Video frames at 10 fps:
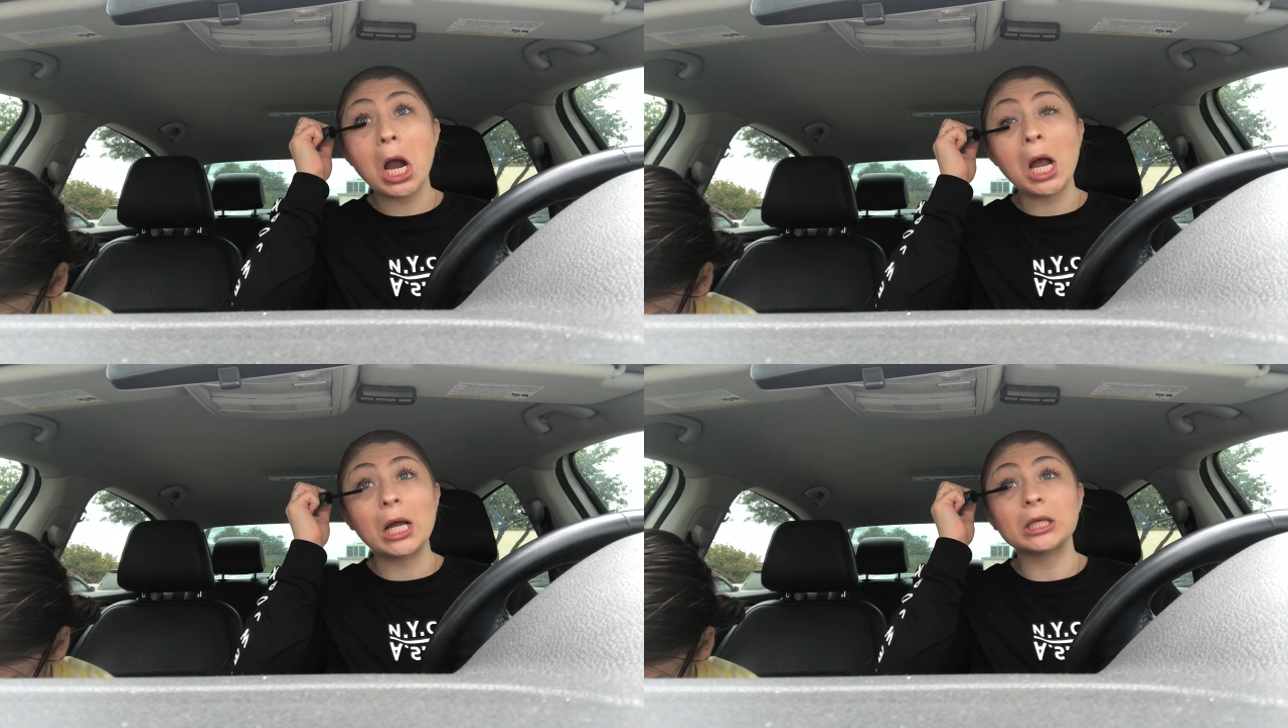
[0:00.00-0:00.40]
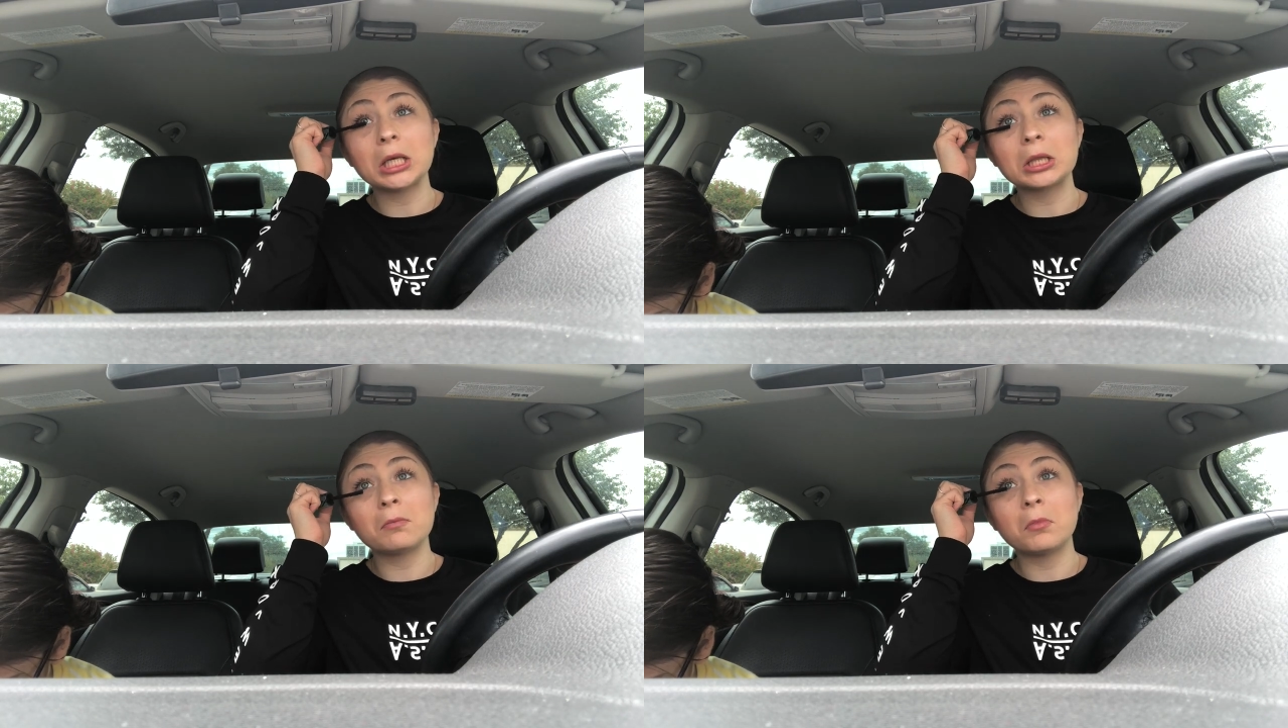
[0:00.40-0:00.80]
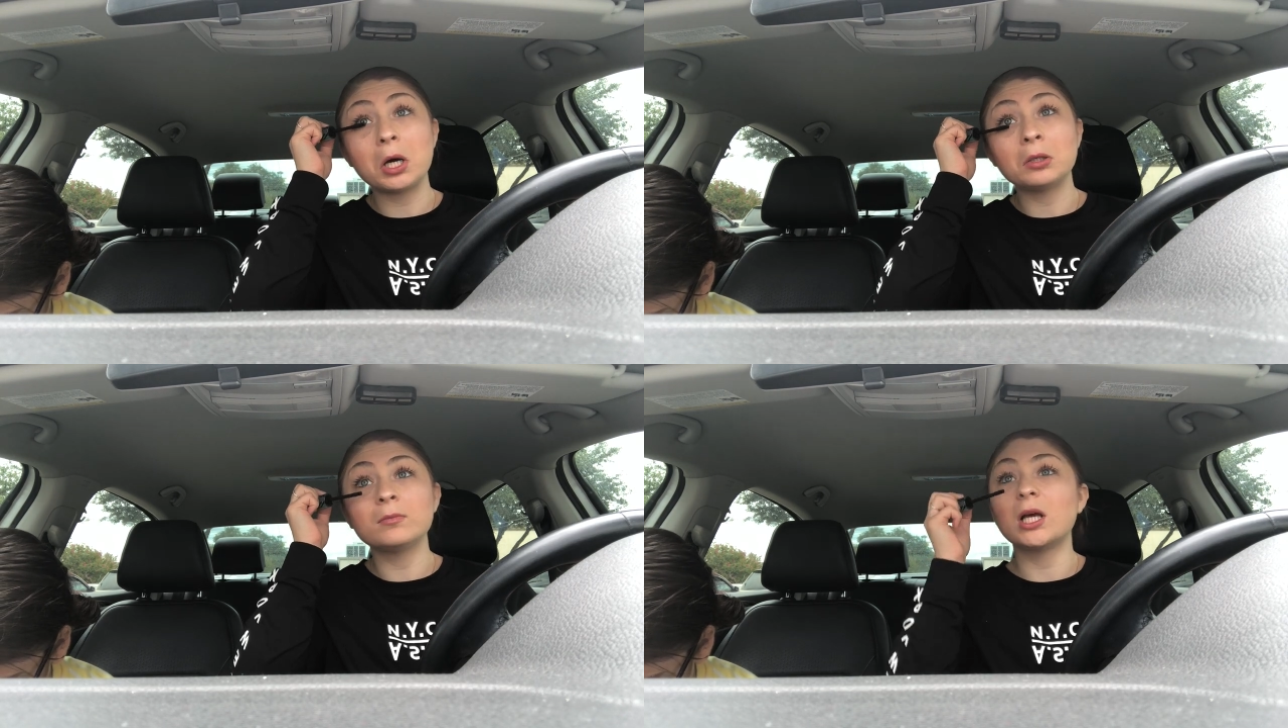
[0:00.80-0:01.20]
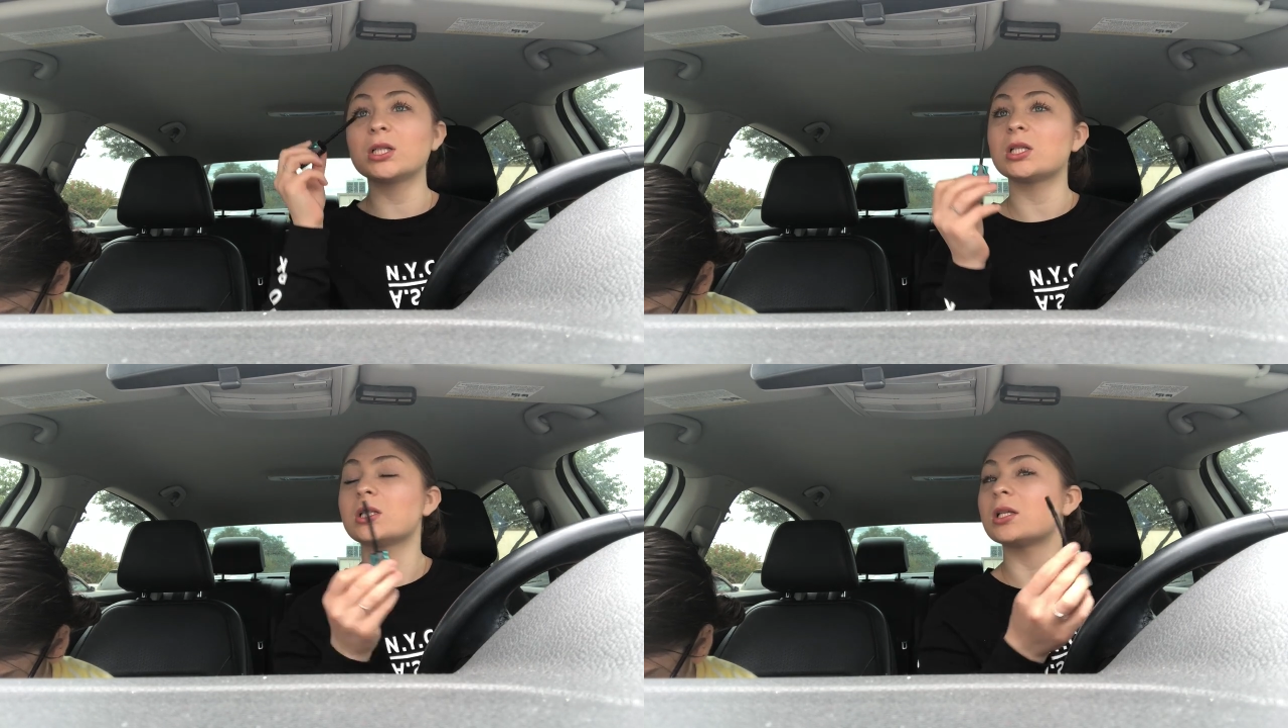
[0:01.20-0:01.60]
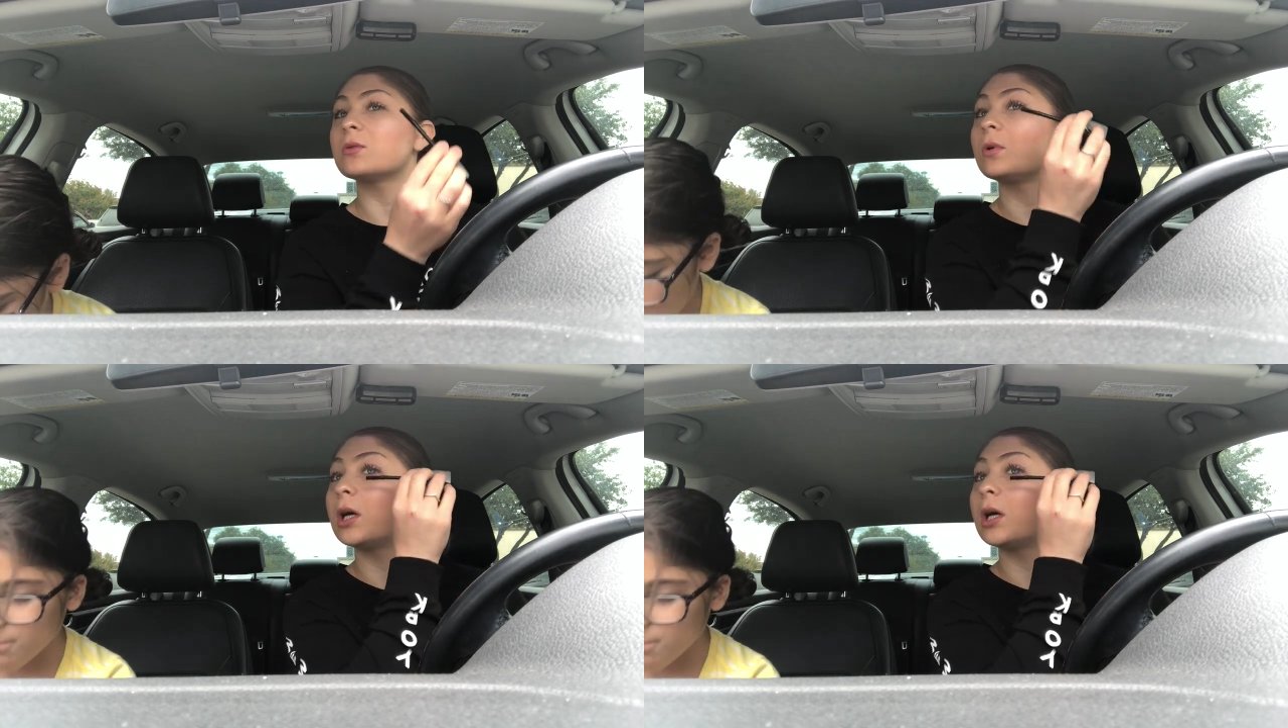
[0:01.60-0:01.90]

Kind of get the bottom lashes as